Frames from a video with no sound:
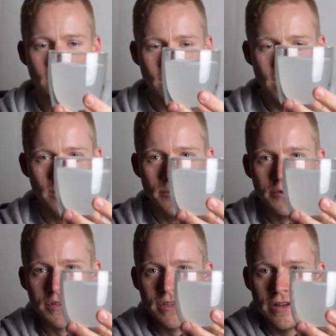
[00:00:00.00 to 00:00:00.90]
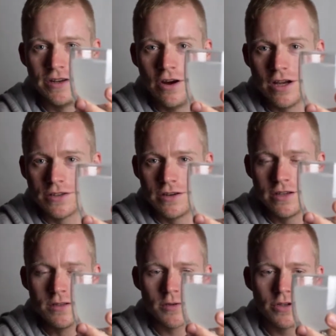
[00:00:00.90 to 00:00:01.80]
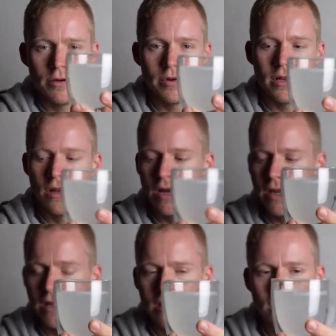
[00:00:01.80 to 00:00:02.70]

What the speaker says: There isn't any dyes in this, which I really like.